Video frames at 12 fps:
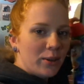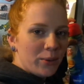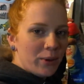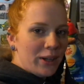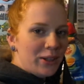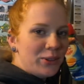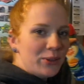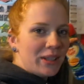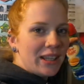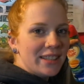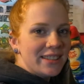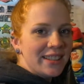Why are you doing
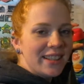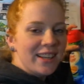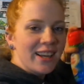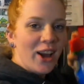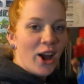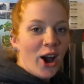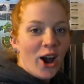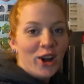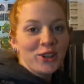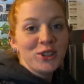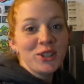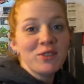this? Are
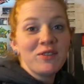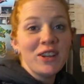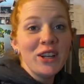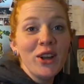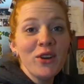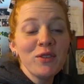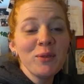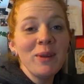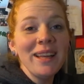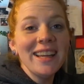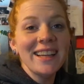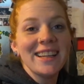you gonna video for
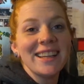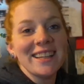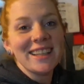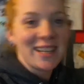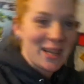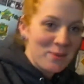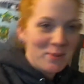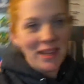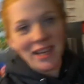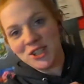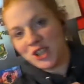me? Can I be like